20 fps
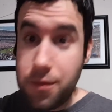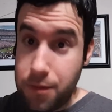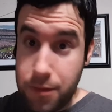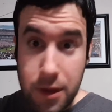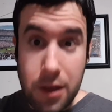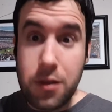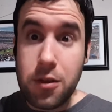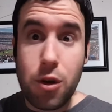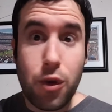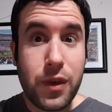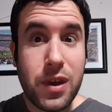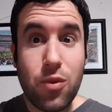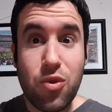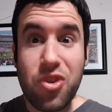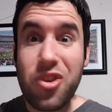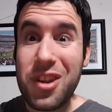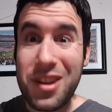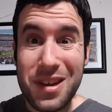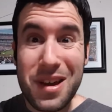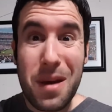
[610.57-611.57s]
didn't know if he
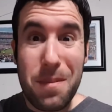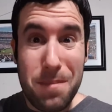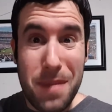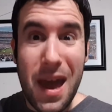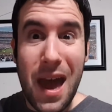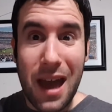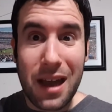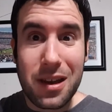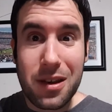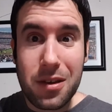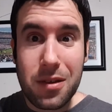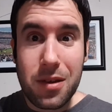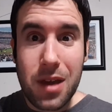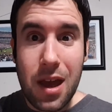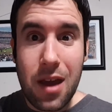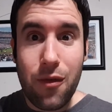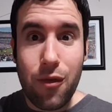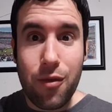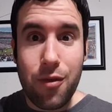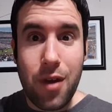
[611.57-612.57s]
was going to come back
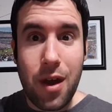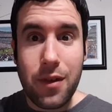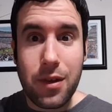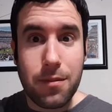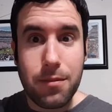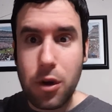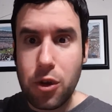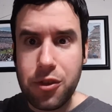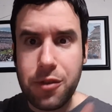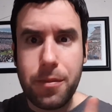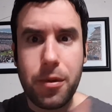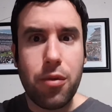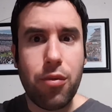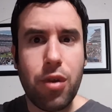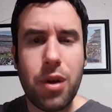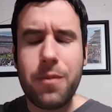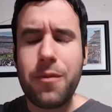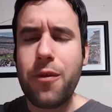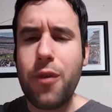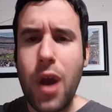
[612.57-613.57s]
after having multiple
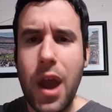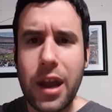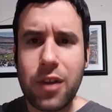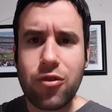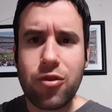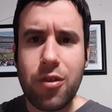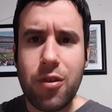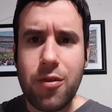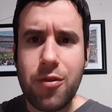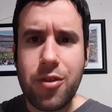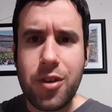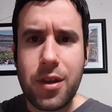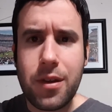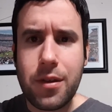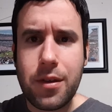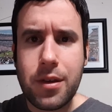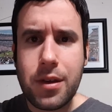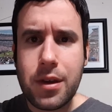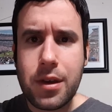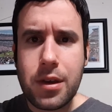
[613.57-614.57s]
rib fractures
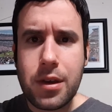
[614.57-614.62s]
and